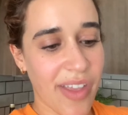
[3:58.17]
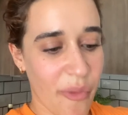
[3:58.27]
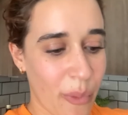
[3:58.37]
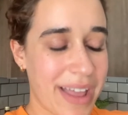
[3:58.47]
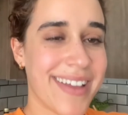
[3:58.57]

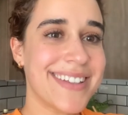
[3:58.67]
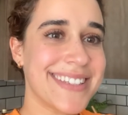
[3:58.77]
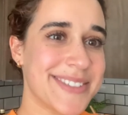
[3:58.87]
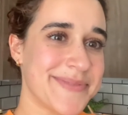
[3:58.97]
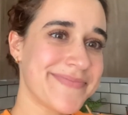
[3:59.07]

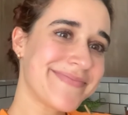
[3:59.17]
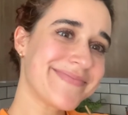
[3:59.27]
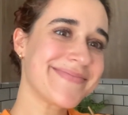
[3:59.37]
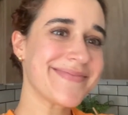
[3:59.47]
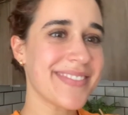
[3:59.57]
Well,
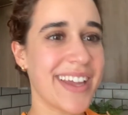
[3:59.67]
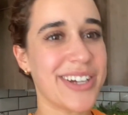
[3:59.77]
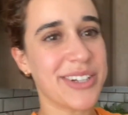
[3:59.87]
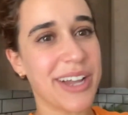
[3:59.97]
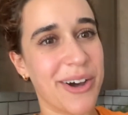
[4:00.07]
there
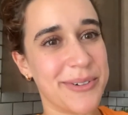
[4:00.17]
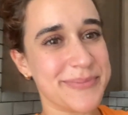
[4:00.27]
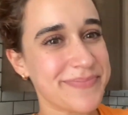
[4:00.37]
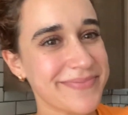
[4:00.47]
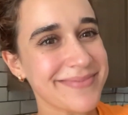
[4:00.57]
you go.
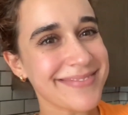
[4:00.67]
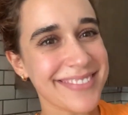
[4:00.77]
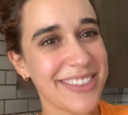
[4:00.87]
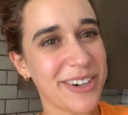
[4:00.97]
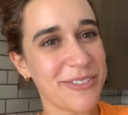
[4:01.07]

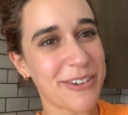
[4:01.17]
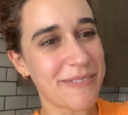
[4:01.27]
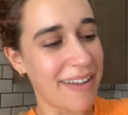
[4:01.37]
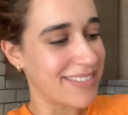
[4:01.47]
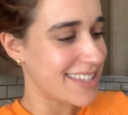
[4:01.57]
Learn from
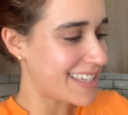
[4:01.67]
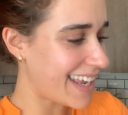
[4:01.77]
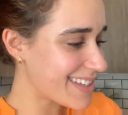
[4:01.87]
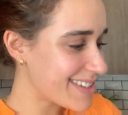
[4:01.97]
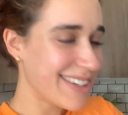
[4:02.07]
my
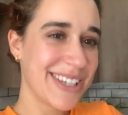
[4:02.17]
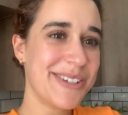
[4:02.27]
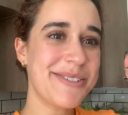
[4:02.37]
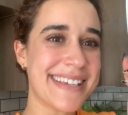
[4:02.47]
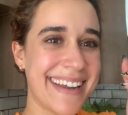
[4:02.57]
mistakes.
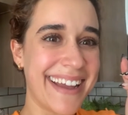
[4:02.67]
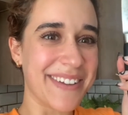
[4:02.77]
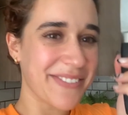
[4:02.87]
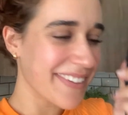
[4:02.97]
Use a knife.